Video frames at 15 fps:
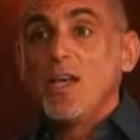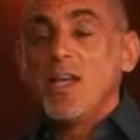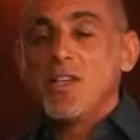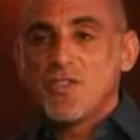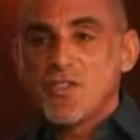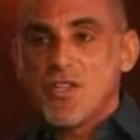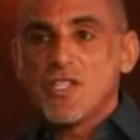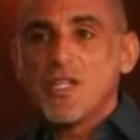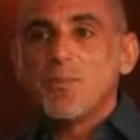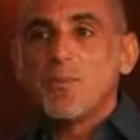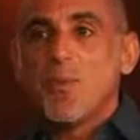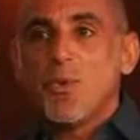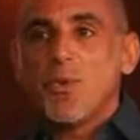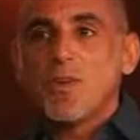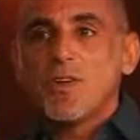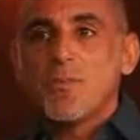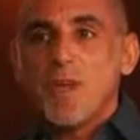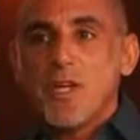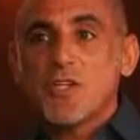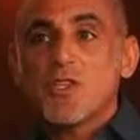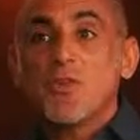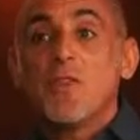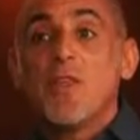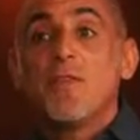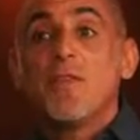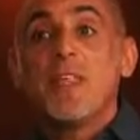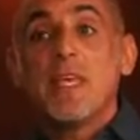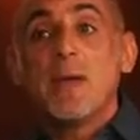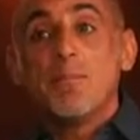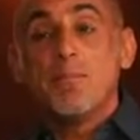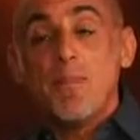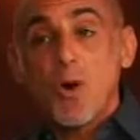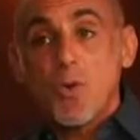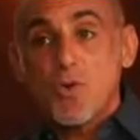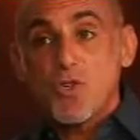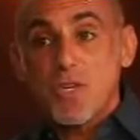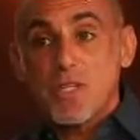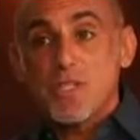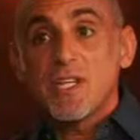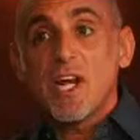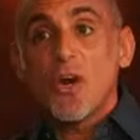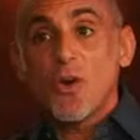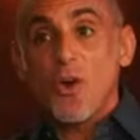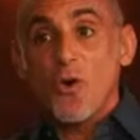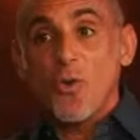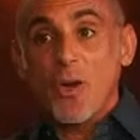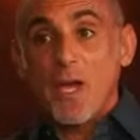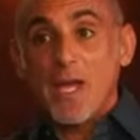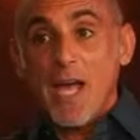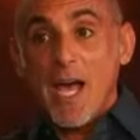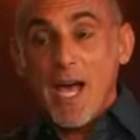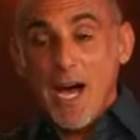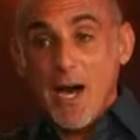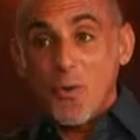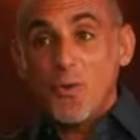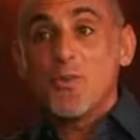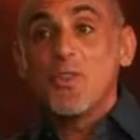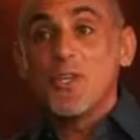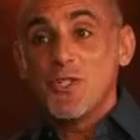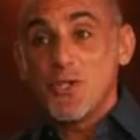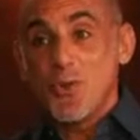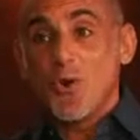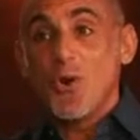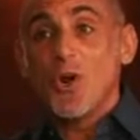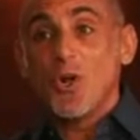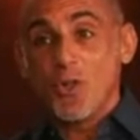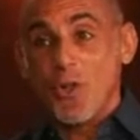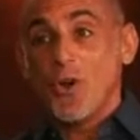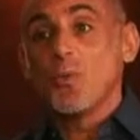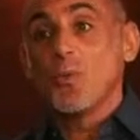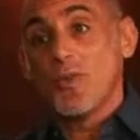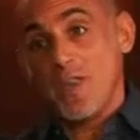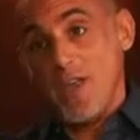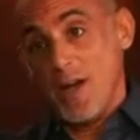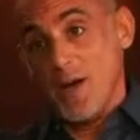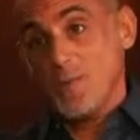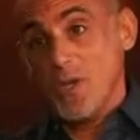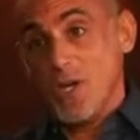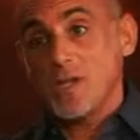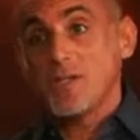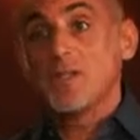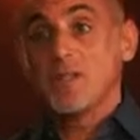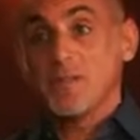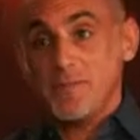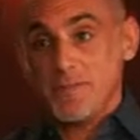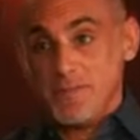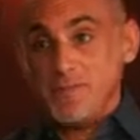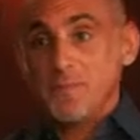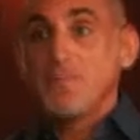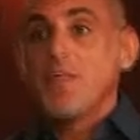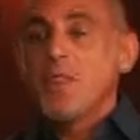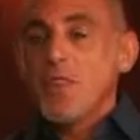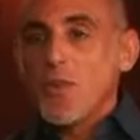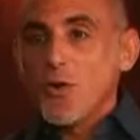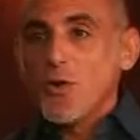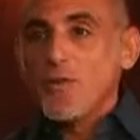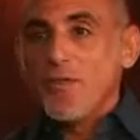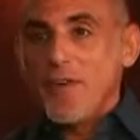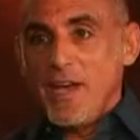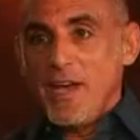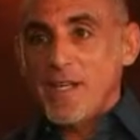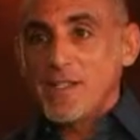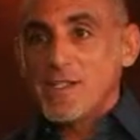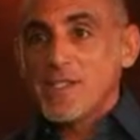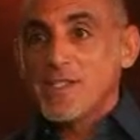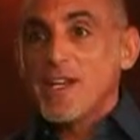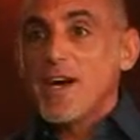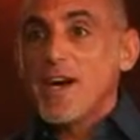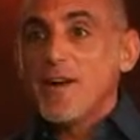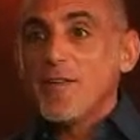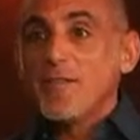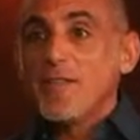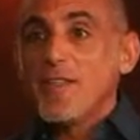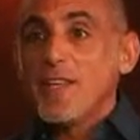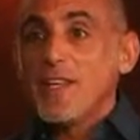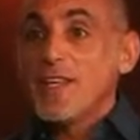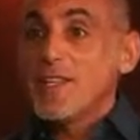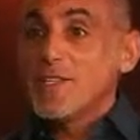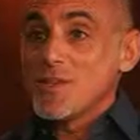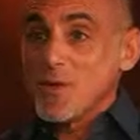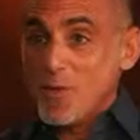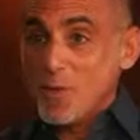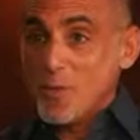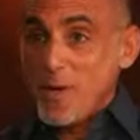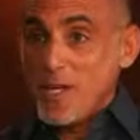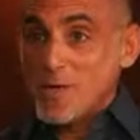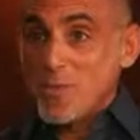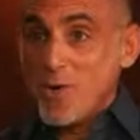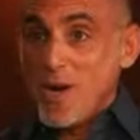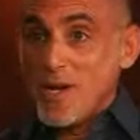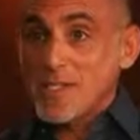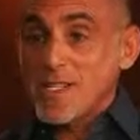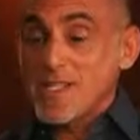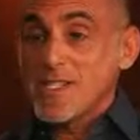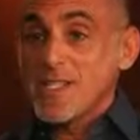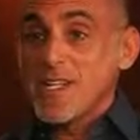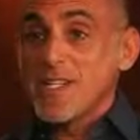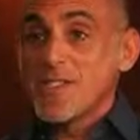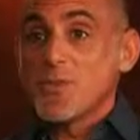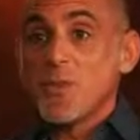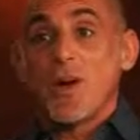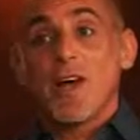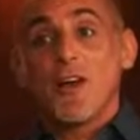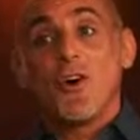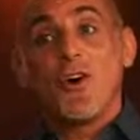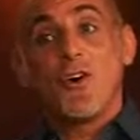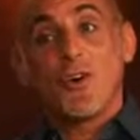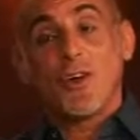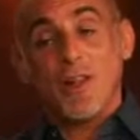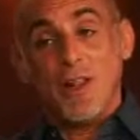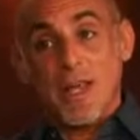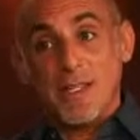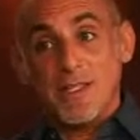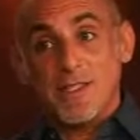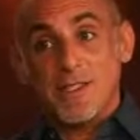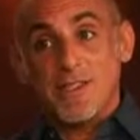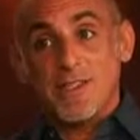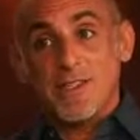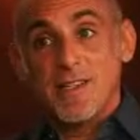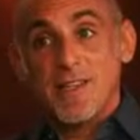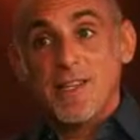it's just important to make sure that the emotions are going out the door along with the object. The third phase of the SoulSpace process is what I call cleanse.